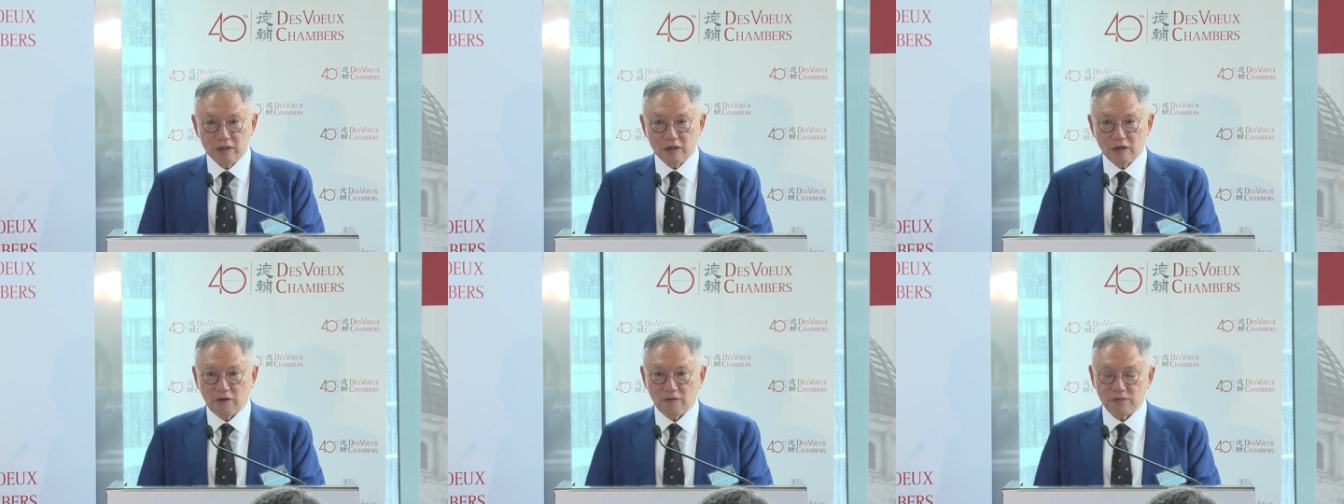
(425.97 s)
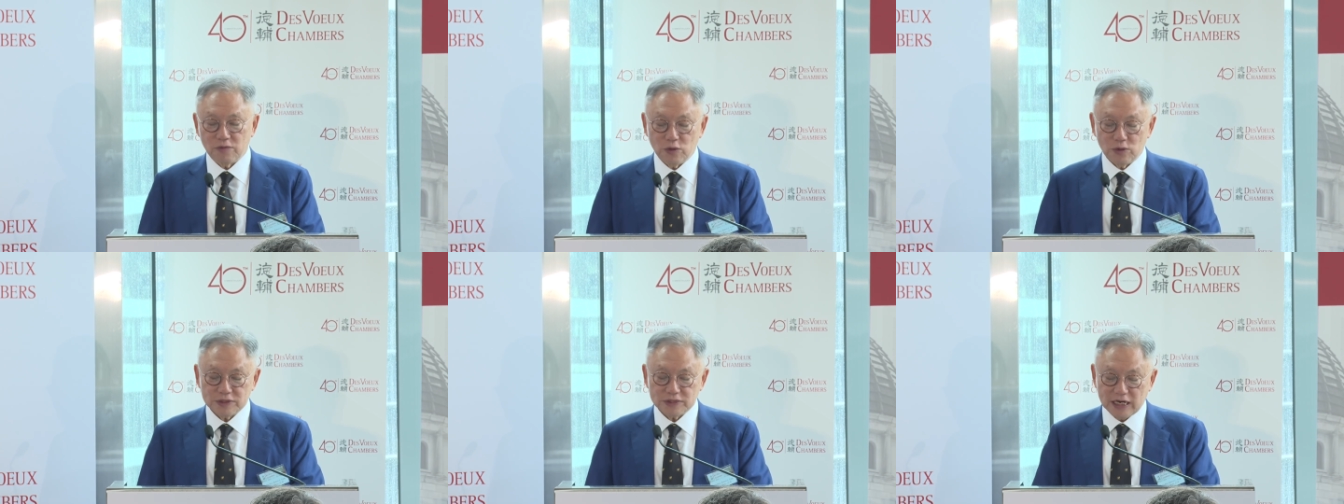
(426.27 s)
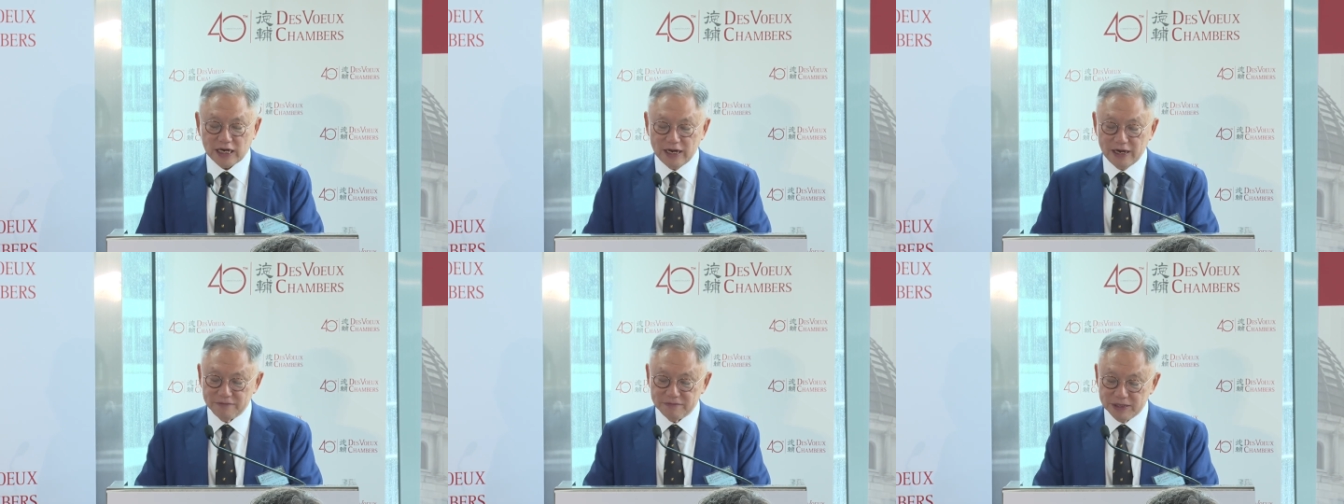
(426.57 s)
Of course,
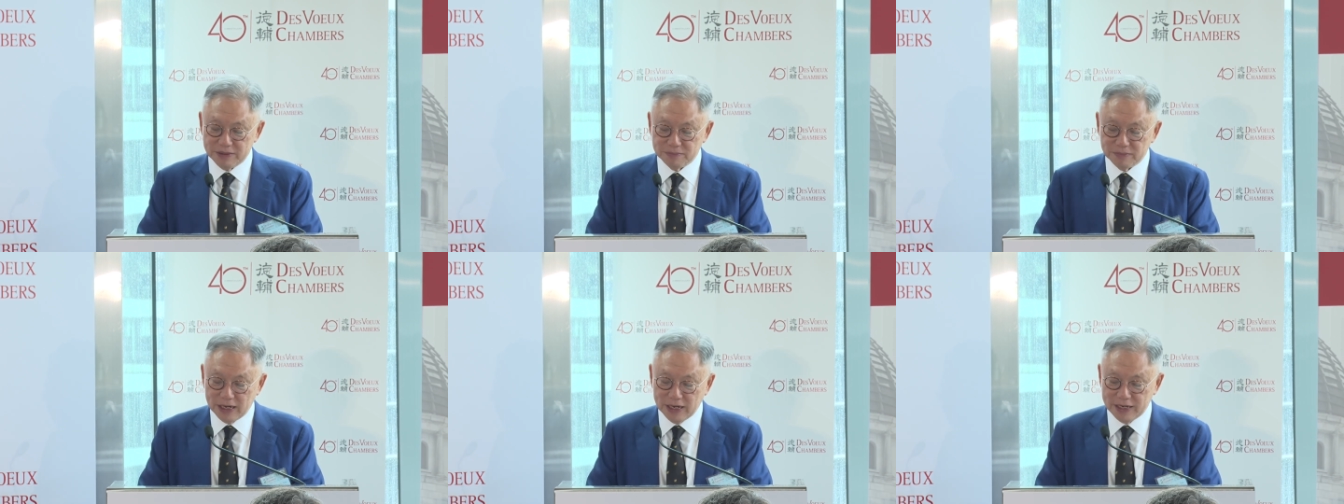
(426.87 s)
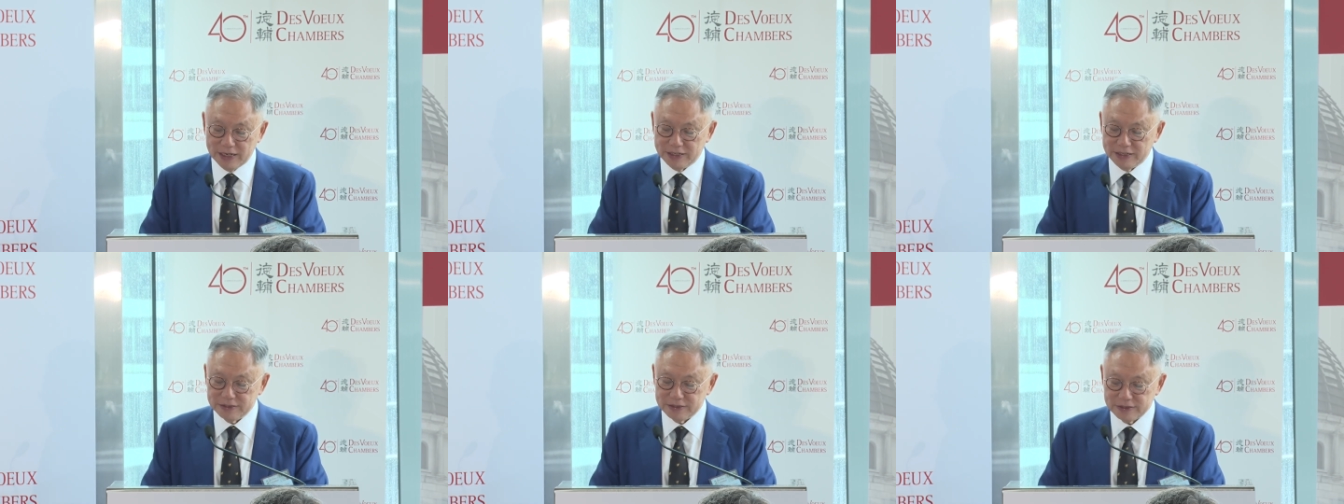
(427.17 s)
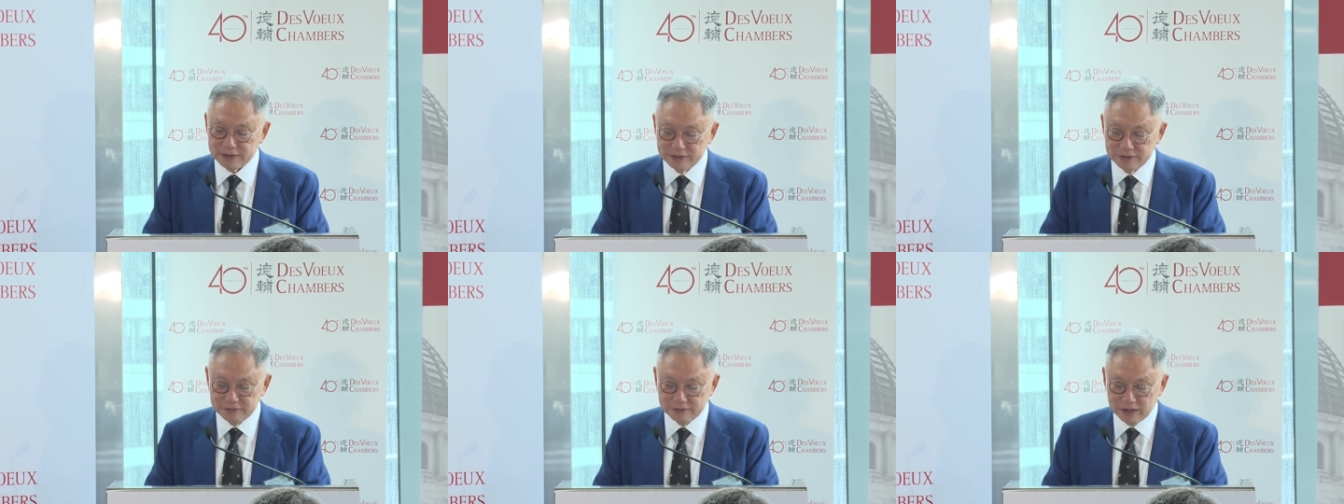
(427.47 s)
I have in mind
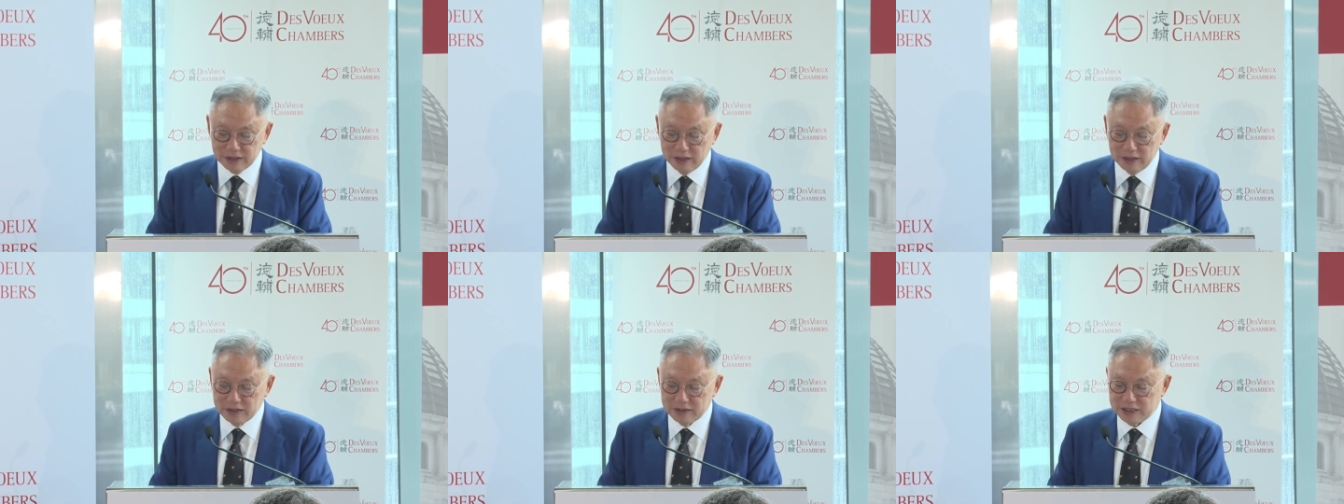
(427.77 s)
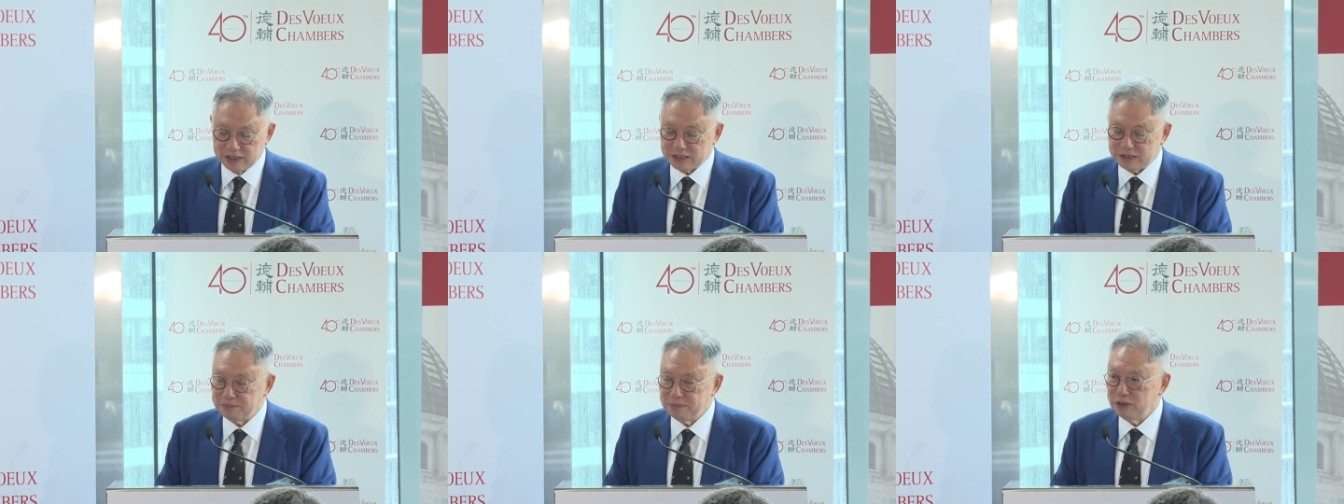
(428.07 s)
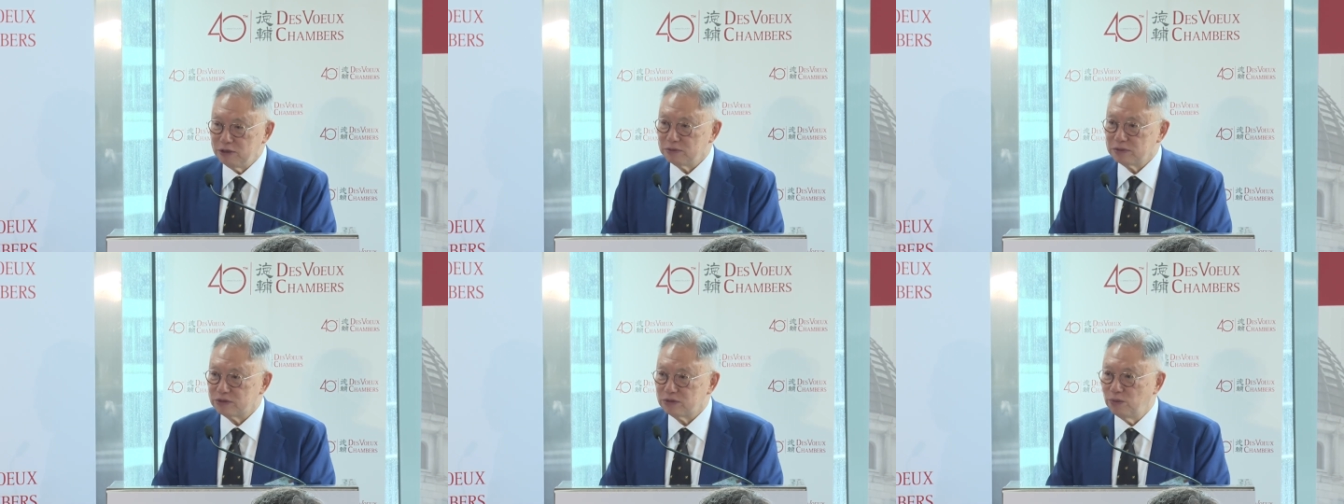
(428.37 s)

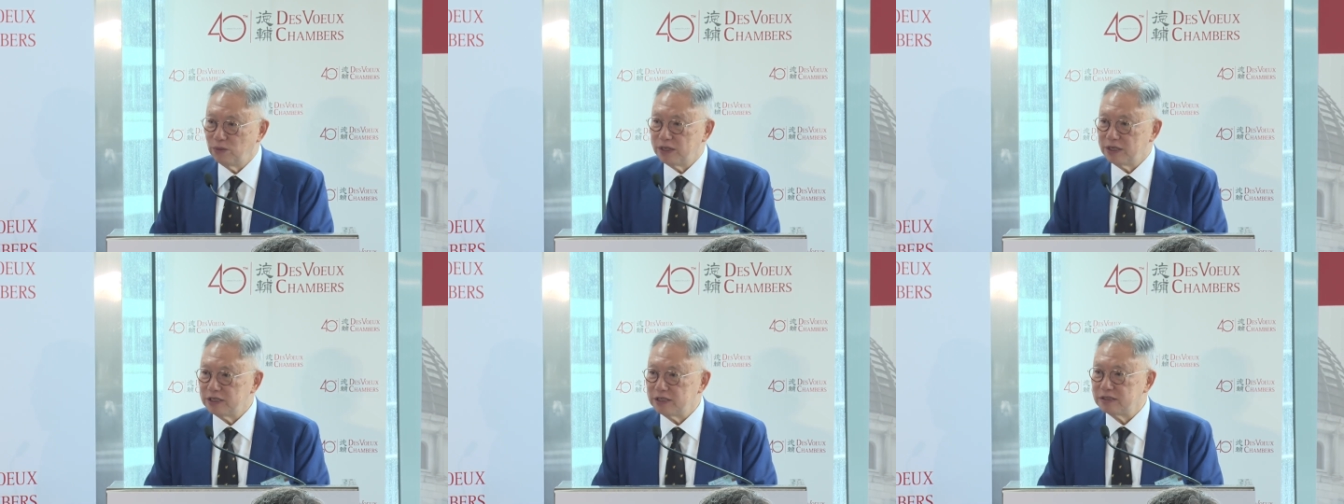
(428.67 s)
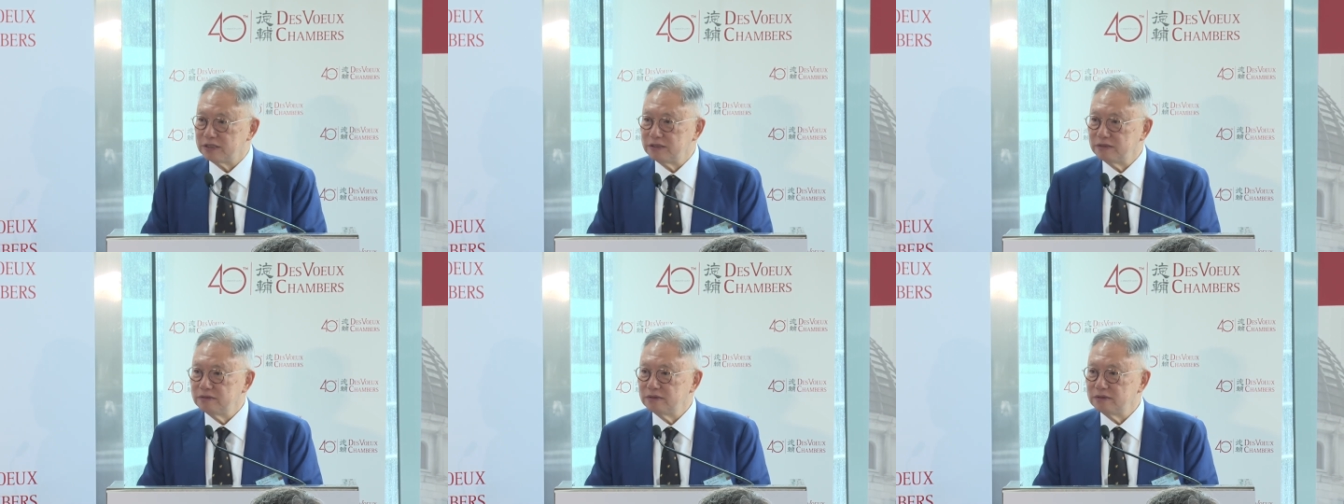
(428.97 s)
disputes where the